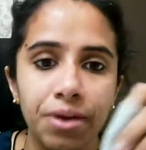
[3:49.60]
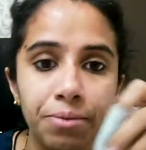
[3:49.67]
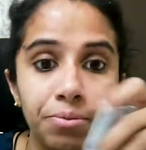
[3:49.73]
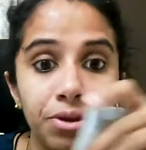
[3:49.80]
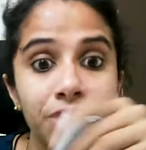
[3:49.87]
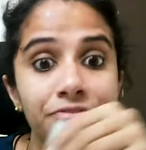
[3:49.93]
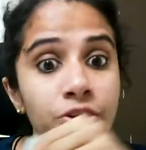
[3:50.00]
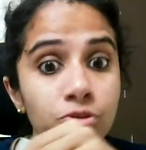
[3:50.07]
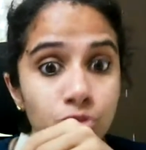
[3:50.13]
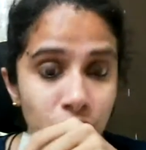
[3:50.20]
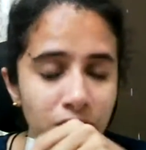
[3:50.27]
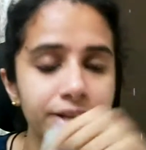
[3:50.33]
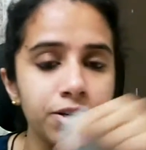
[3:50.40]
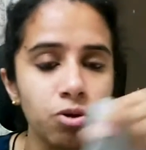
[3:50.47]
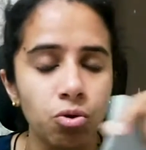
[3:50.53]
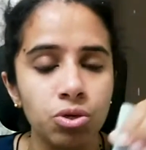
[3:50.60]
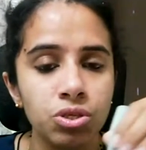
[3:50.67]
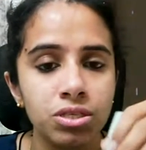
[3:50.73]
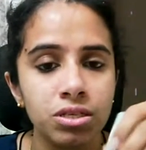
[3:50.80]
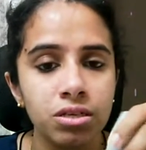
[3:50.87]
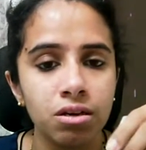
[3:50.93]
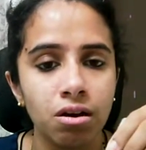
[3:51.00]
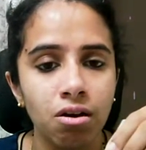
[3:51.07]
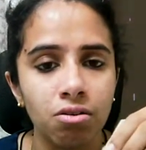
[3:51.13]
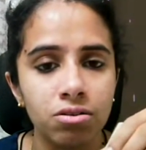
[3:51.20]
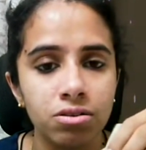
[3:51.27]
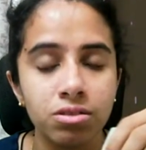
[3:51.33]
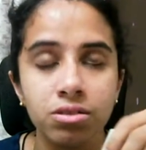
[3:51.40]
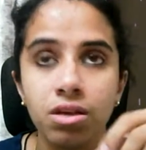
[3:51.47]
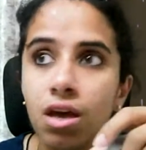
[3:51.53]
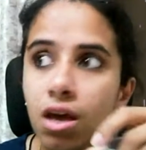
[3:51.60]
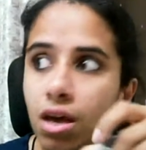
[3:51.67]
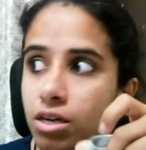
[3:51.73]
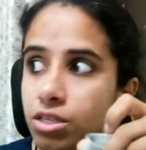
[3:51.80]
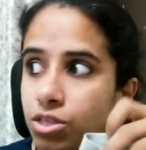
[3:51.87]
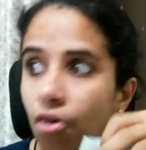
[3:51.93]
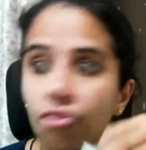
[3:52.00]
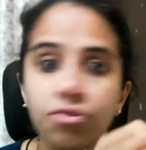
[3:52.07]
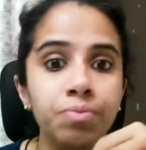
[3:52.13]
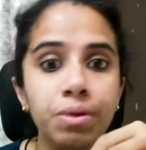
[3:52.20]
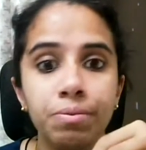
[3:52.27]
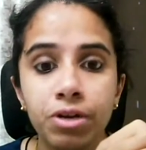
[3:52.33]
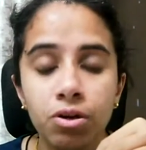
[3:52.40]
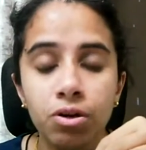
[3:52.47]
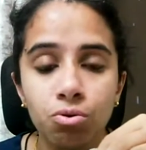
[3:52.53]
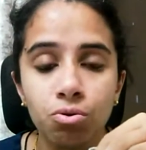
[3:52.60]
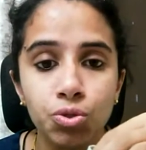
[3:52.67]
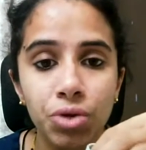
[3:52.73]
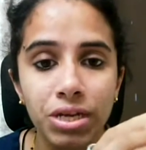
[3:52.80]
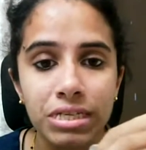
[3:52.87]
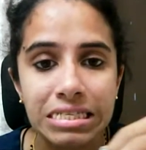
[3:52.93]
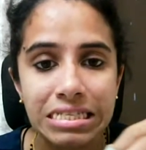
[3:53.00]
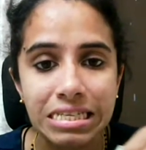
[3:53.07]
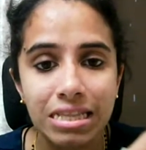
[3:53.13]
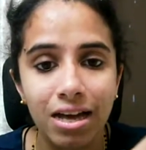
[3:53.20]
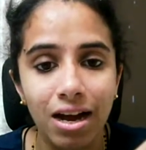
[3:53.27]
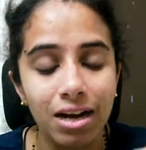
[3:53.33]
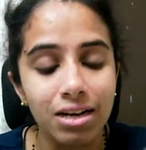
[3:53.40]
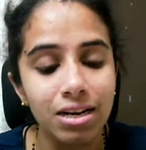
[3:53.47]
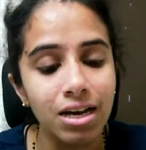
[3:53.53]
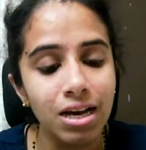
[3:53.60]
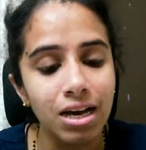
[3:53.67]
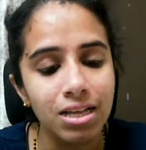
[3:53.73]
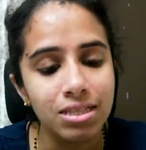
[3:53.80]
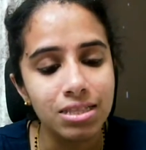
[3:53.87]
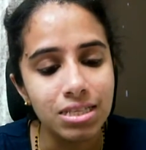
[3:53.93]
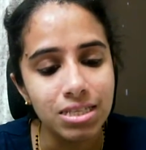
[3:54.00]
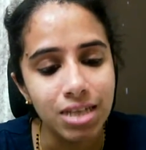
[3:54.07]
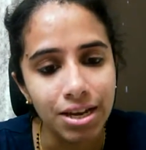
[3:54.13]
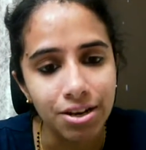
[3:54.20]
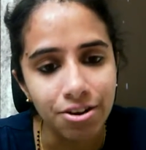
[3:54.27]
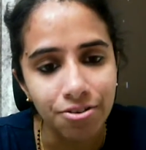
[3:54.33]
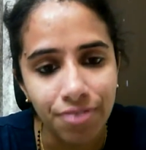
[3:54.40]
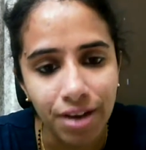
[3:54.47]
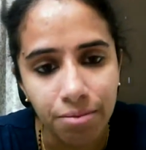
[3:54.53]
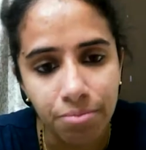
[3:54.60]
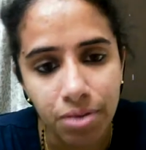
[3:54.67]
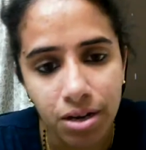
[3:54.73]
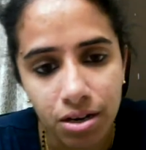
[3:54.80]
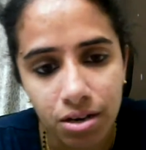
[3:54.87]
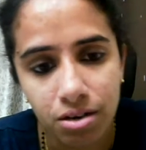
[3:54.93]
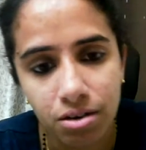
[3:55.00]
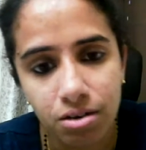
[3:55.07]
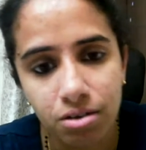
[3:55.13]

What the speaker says: kind of fabric, when you start noticing all this soft baby clothes, you can see that this kind of fabric